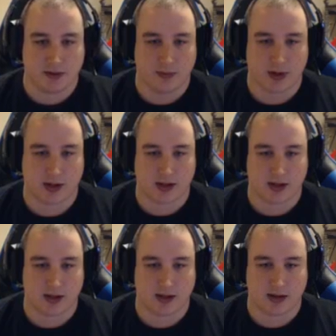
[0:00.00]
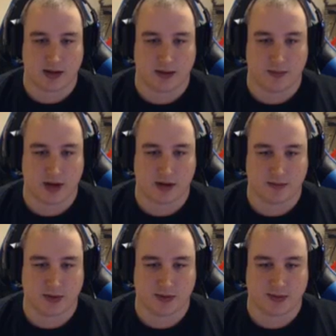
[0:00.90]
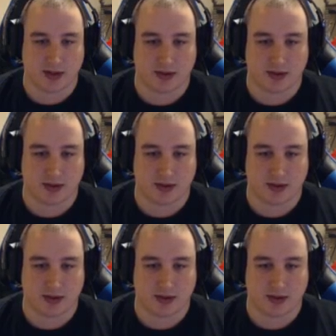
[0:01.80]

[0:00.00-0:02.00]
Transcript: We're going to get mana absorption